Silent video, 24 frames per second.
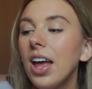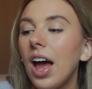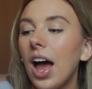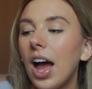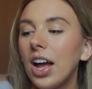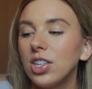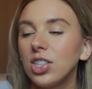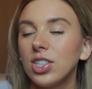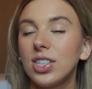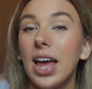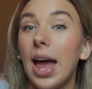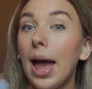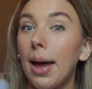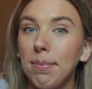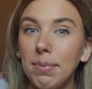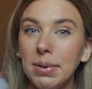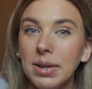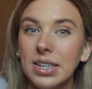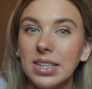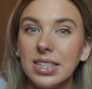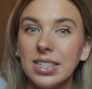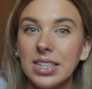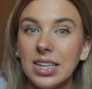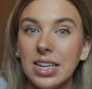I just
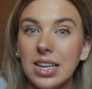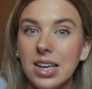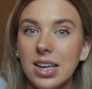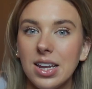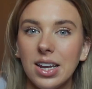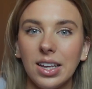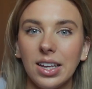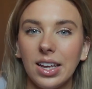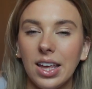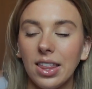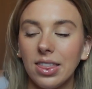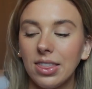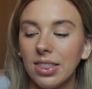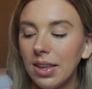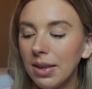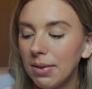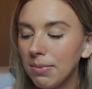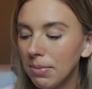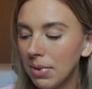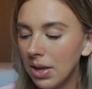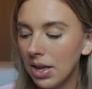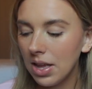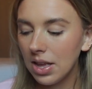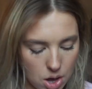happened to see it and get
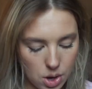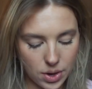them.